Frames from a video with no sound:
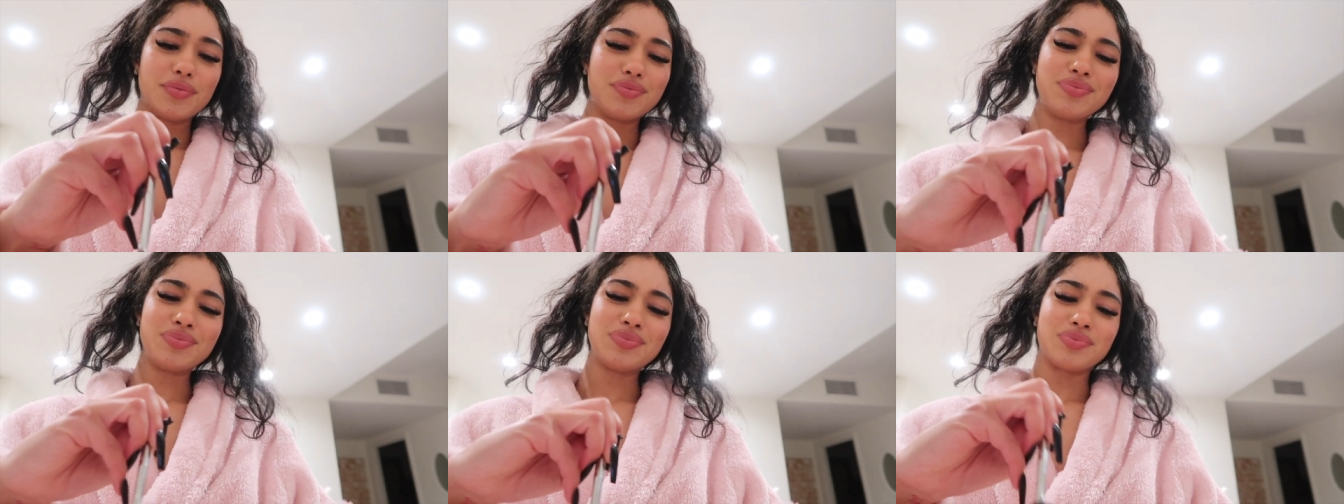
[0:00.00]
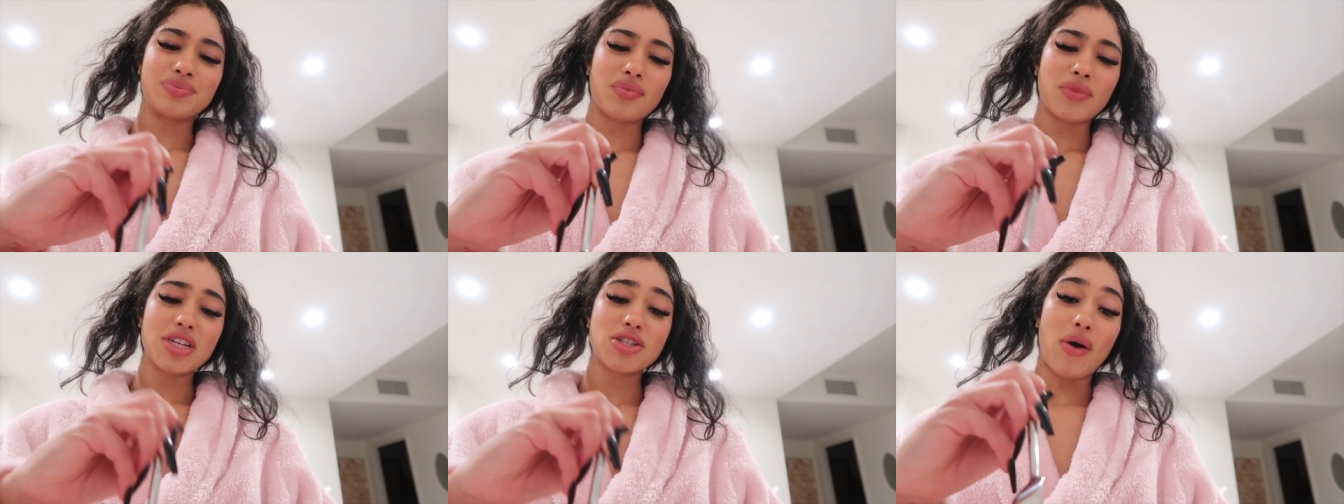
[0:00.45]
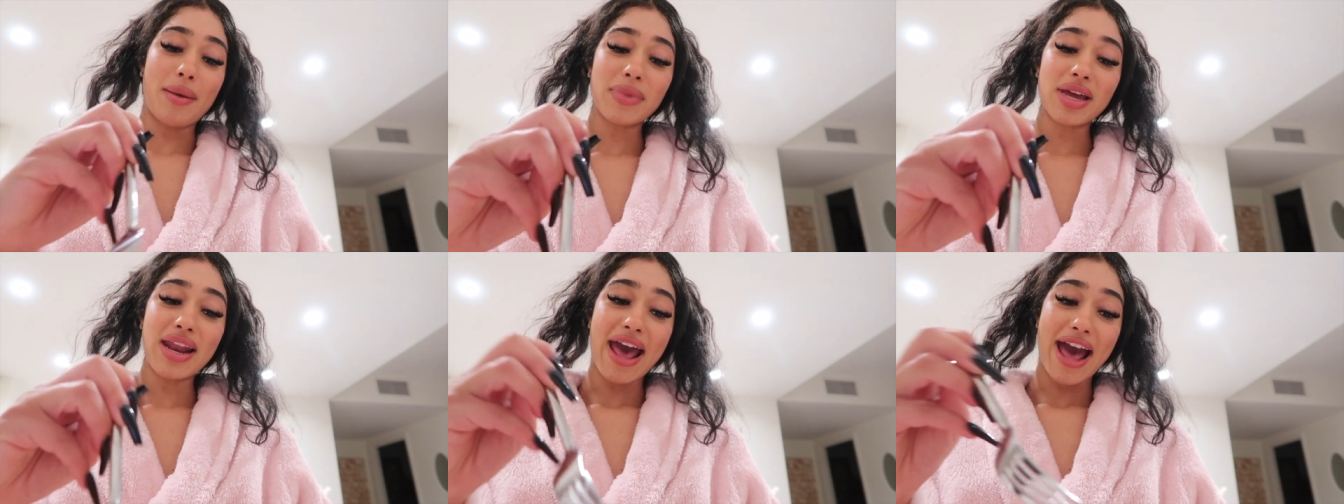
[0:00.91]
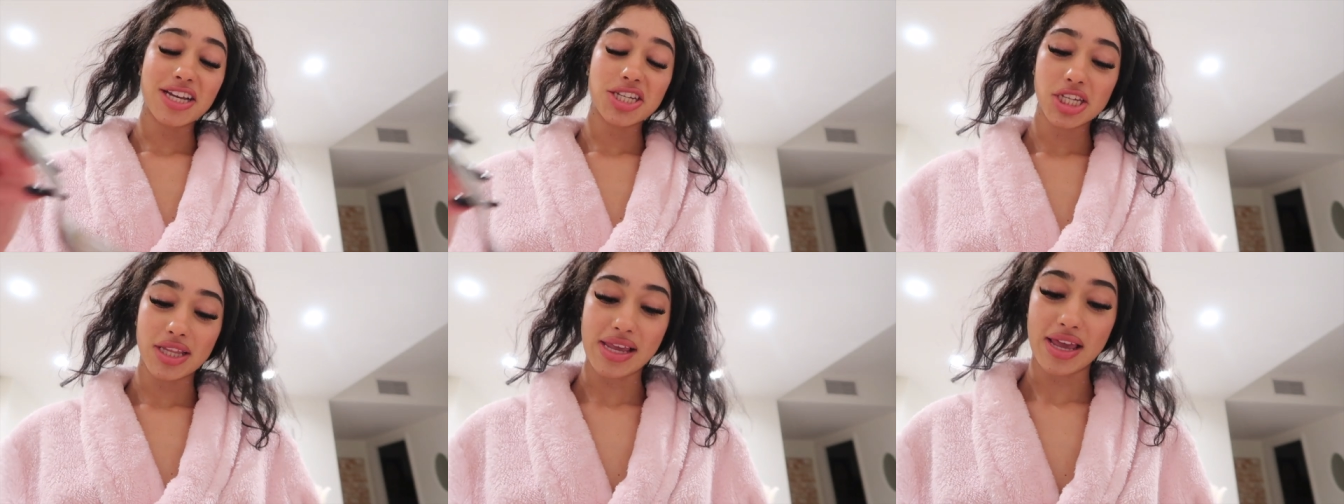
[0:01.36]
mm. so i'm gonna
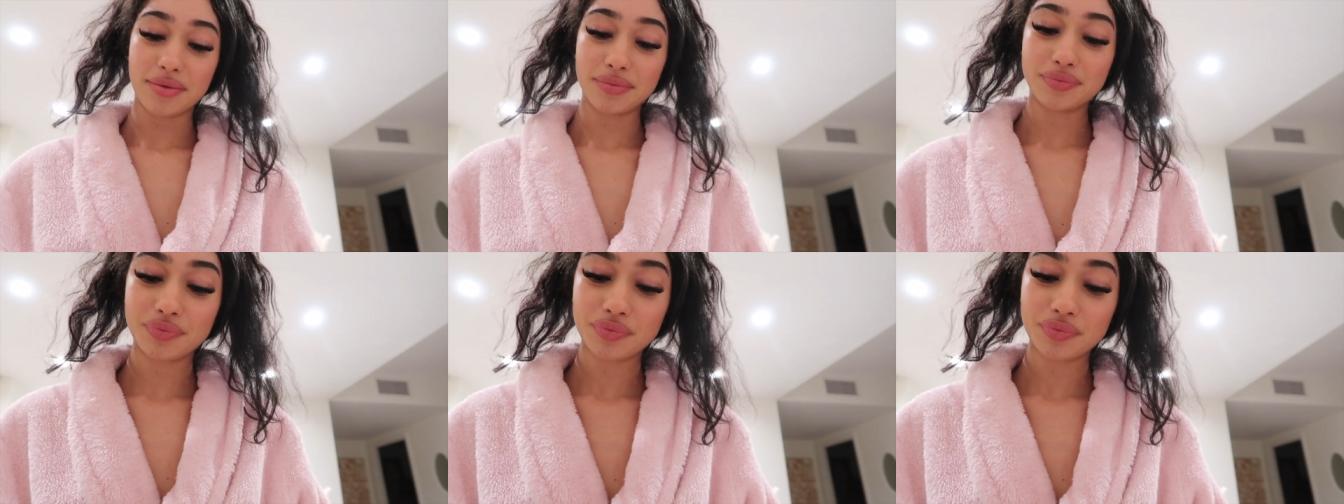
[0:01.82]
actually be